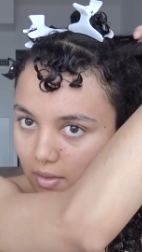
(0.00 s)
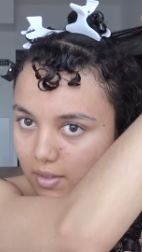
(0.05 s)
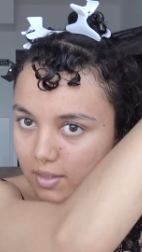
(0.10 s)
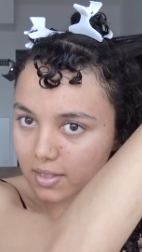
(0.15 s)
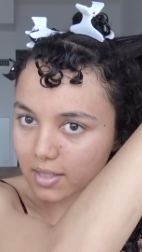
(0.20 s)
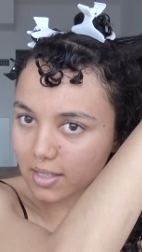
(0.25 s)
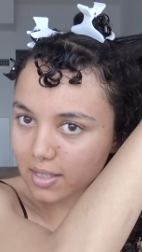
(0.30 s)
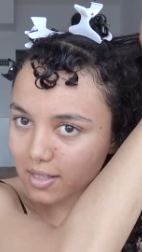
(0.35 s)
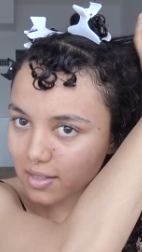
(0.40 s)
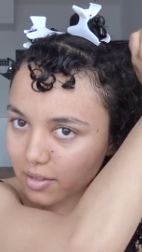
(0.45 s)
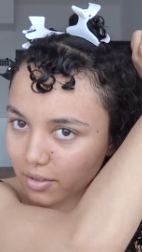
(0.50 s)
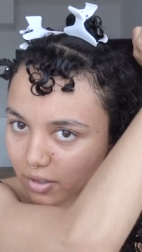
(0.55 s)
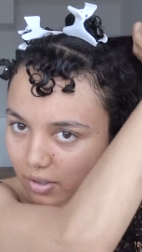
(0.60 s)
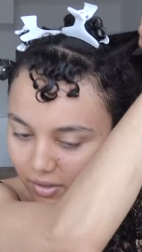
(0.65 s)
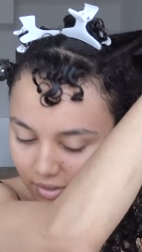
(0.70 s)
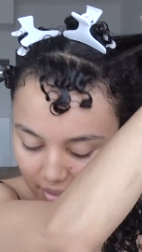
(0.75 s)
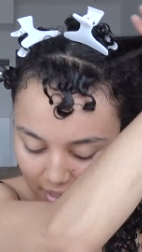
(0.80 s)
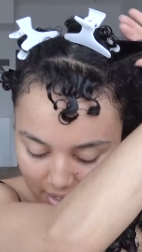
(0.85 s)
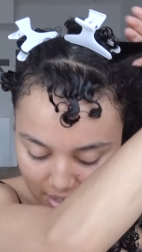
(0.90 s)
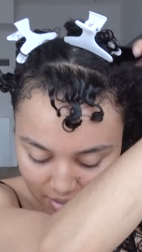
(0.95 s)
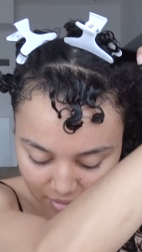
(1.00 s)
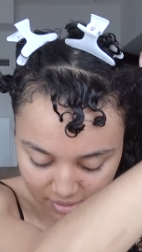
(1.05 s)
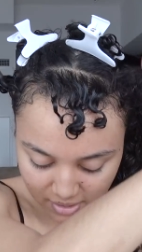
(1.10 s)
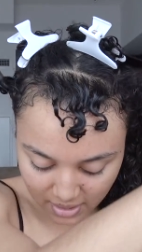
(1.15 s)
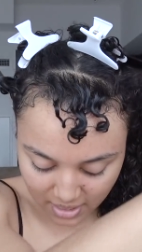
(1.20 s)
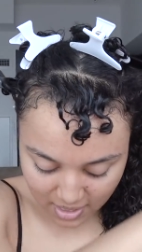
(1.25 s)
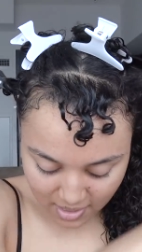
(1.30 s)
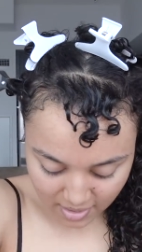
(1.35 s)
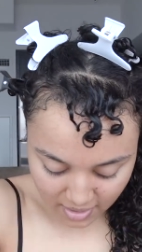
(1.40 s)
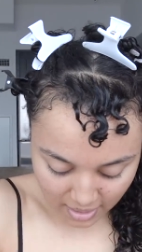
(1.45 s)
This is the curly hair
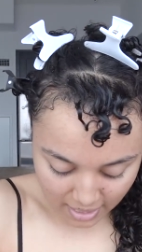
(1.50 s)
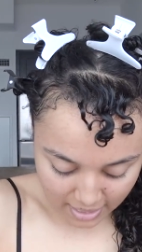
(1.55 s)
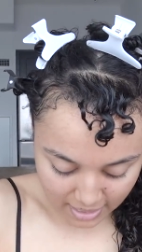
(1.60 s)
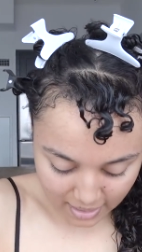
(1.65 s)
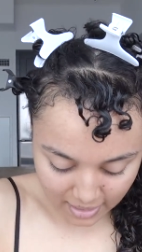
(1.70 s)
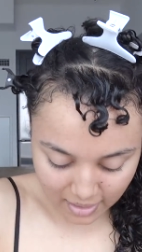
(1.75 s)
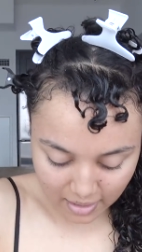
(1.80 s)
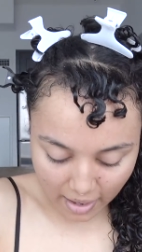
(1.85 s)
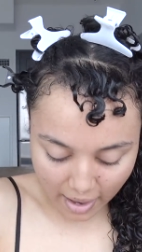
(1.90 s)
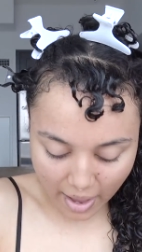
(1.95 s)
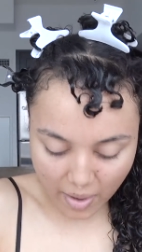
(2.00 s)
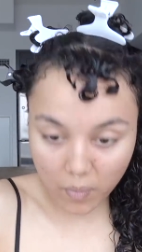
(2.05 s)
routine that